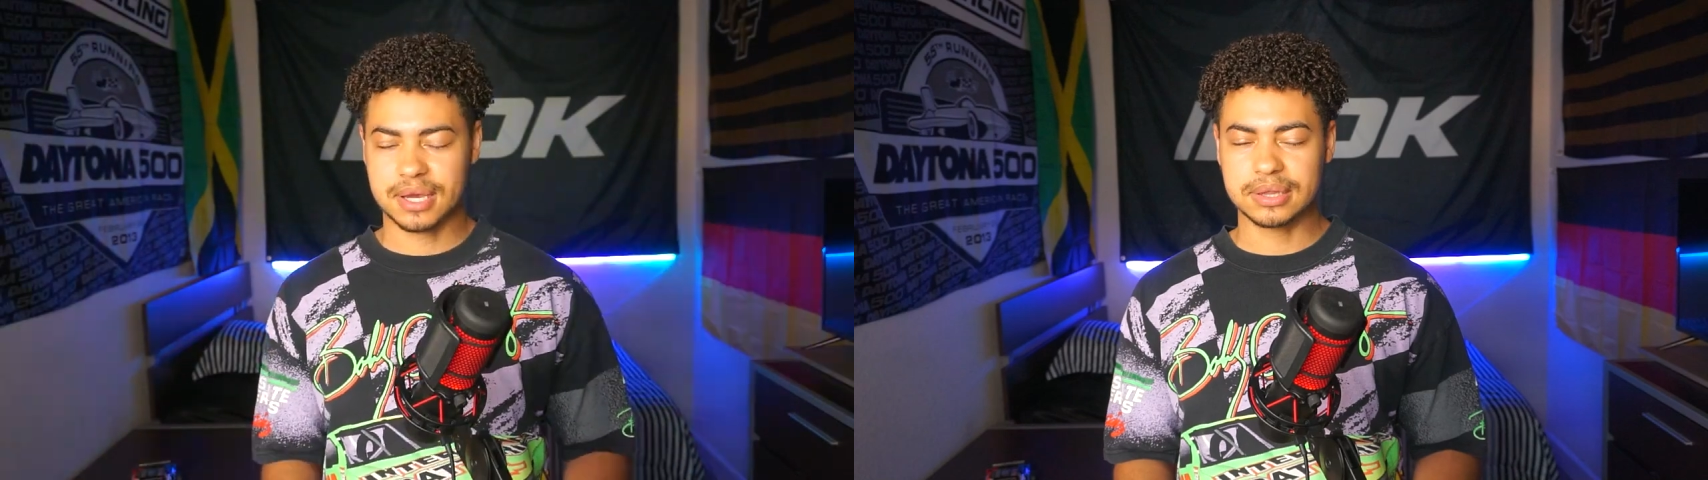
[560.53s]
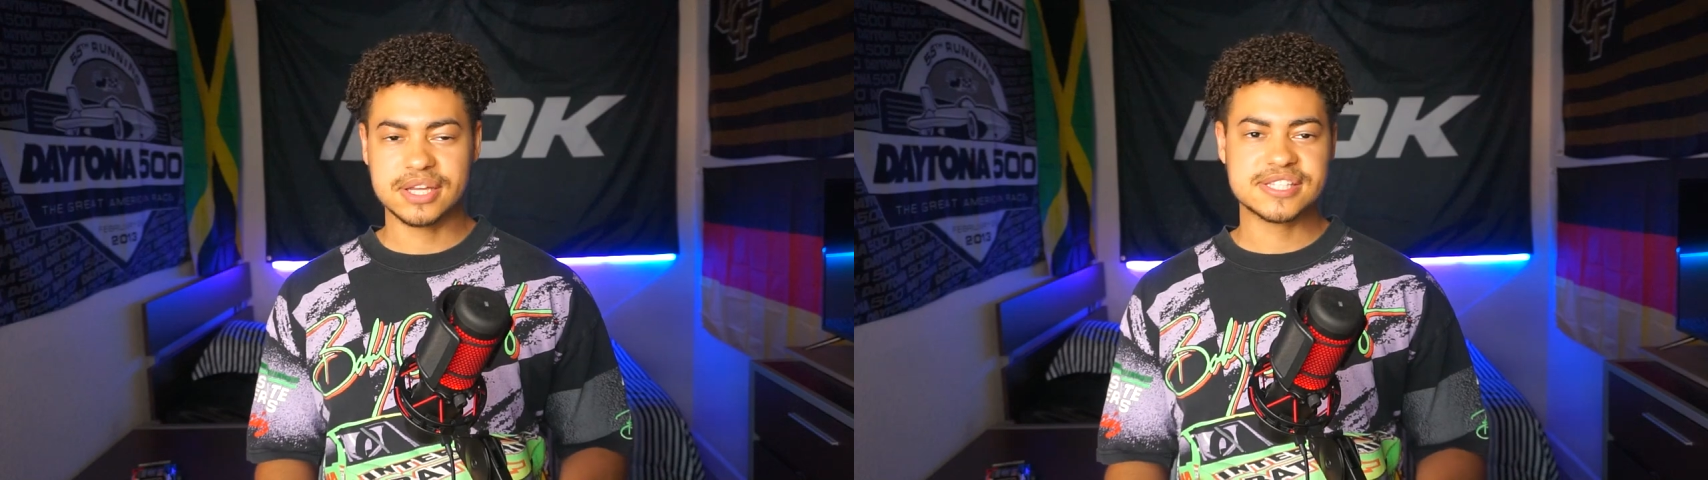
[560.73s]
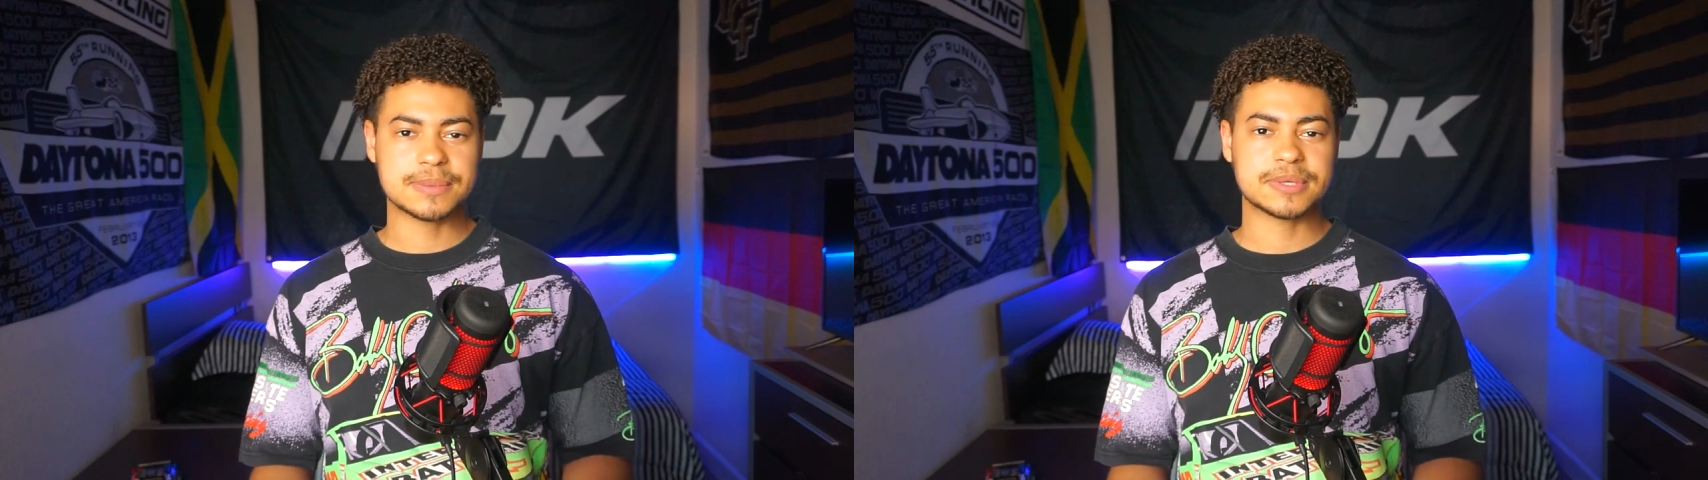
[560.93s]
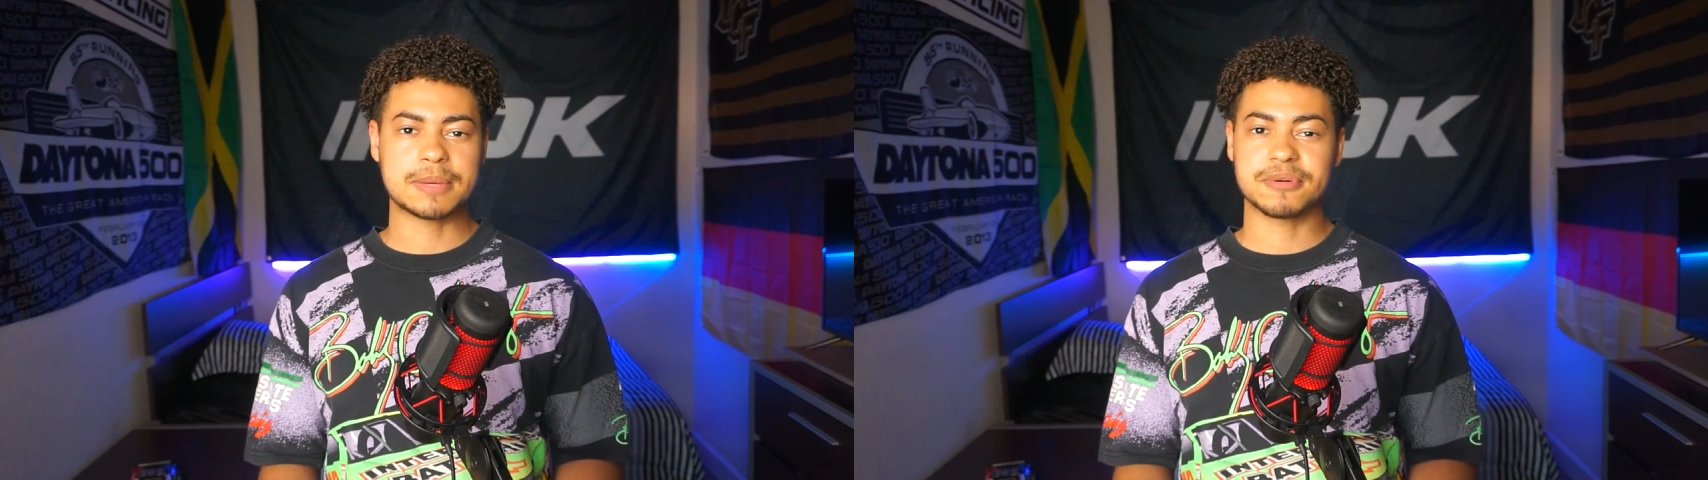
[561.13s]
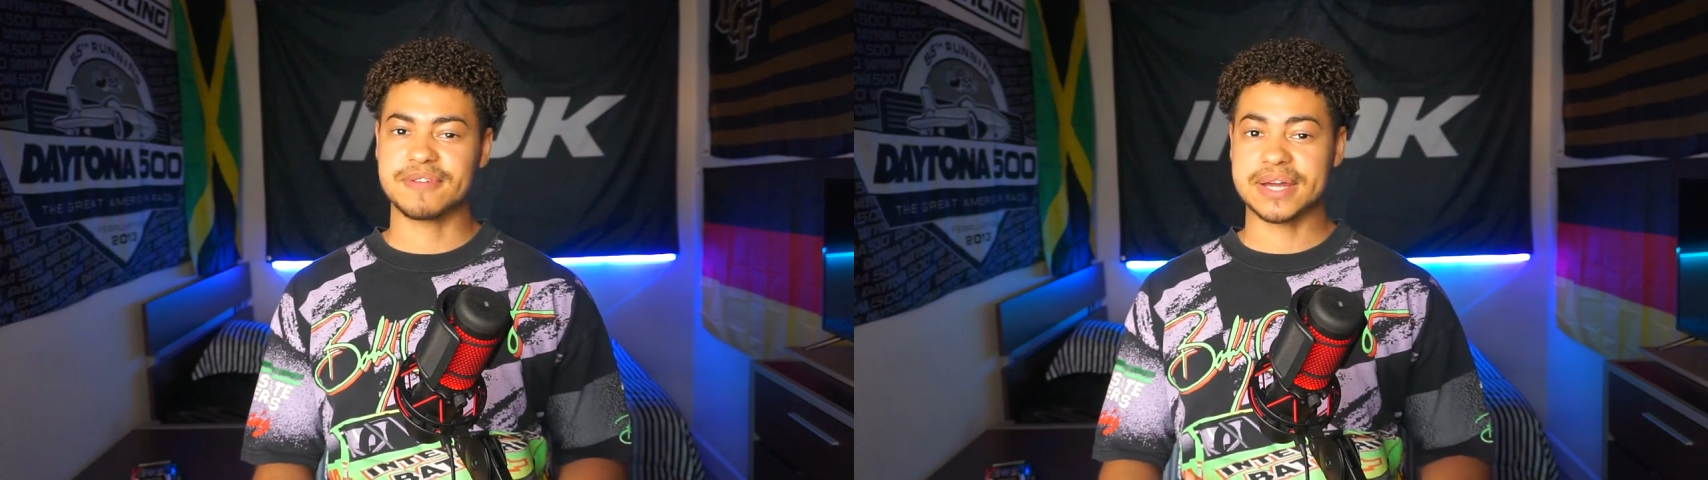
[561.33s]
Unless someone
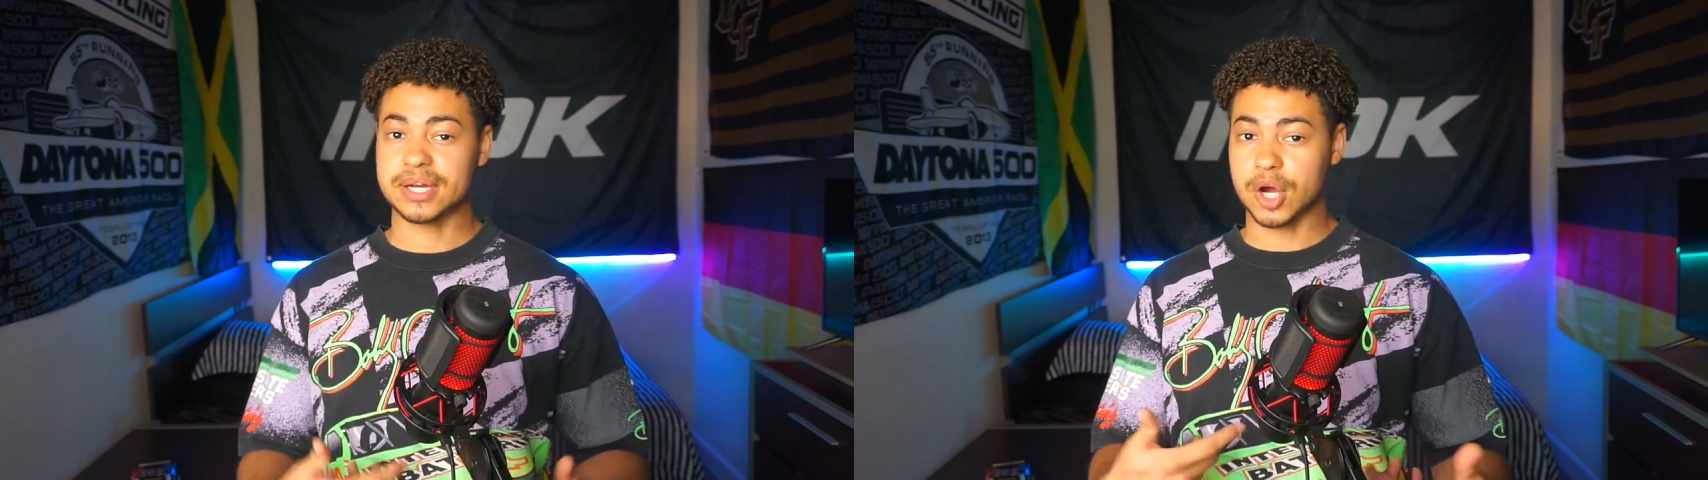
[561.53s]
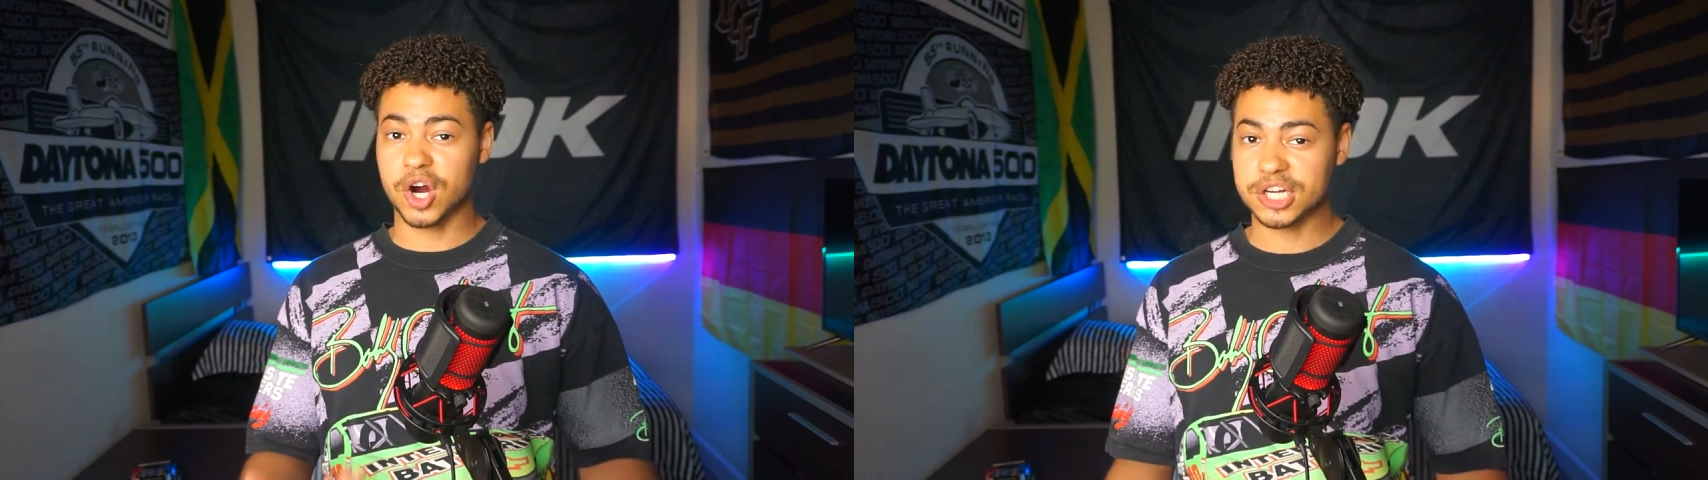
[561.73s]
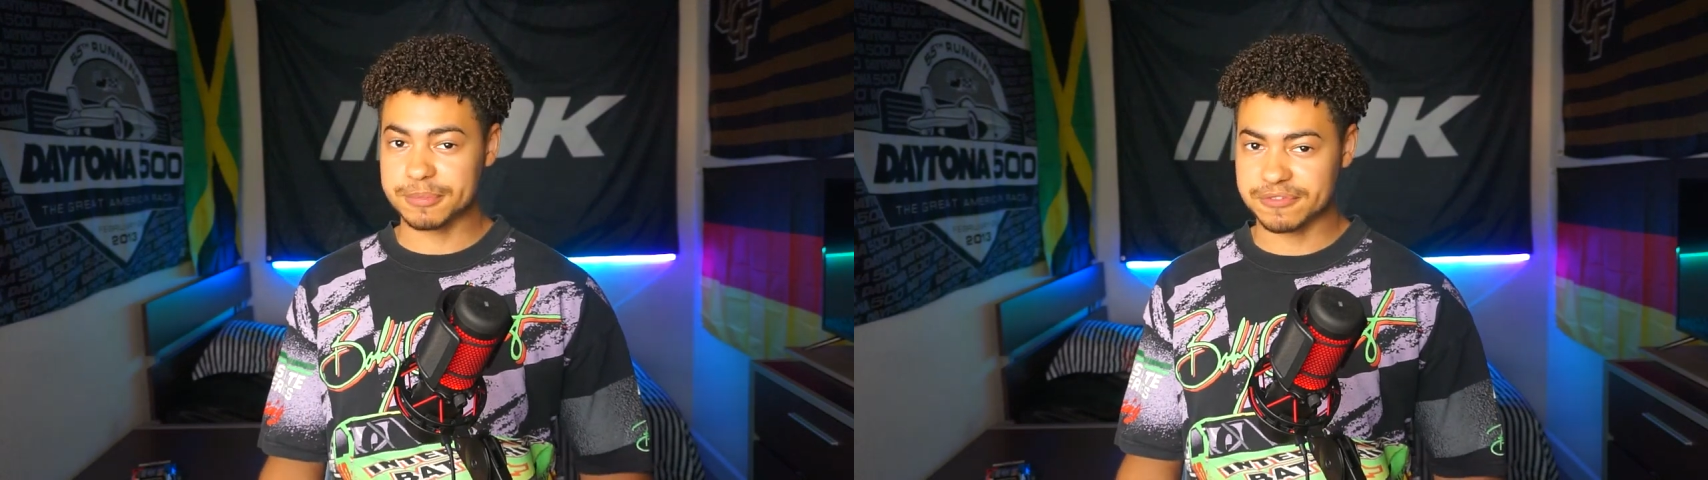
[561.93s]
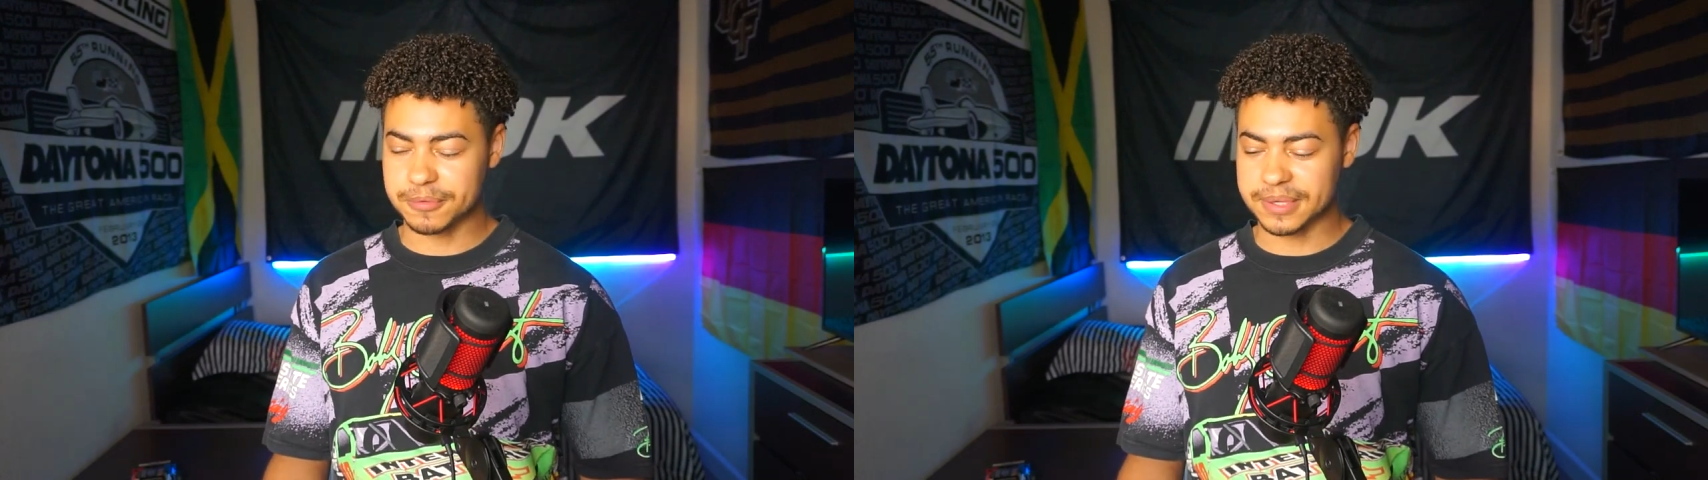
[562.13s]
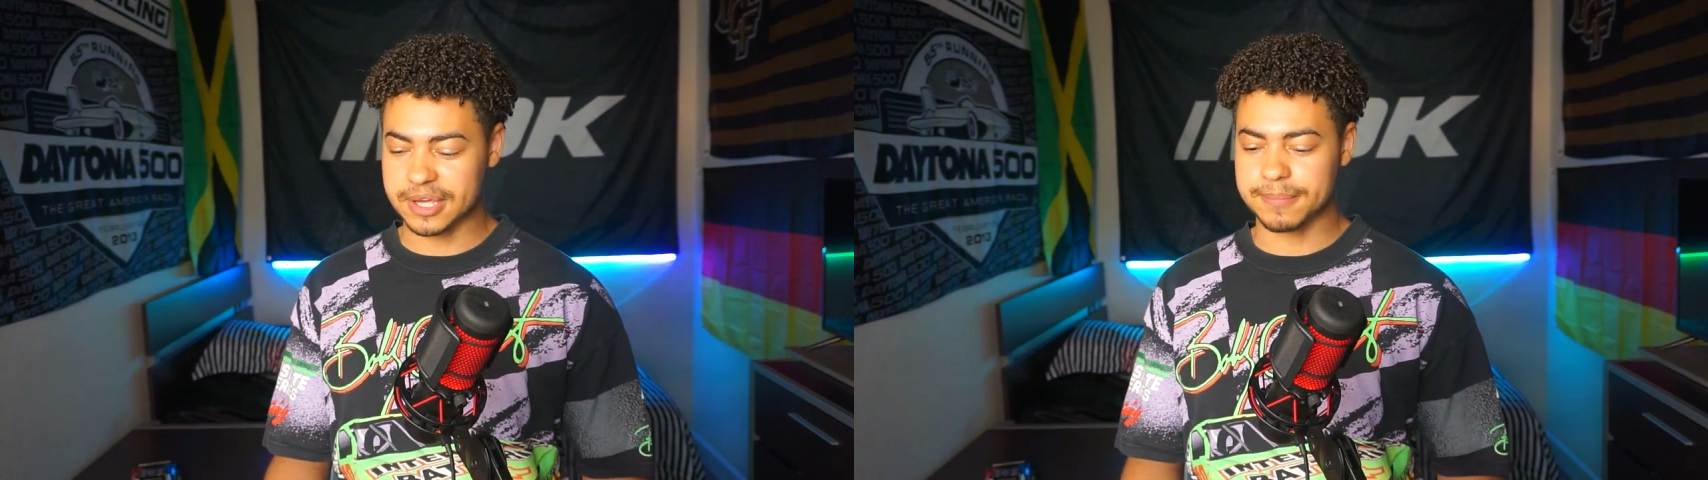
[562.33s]
can provide an argument for me,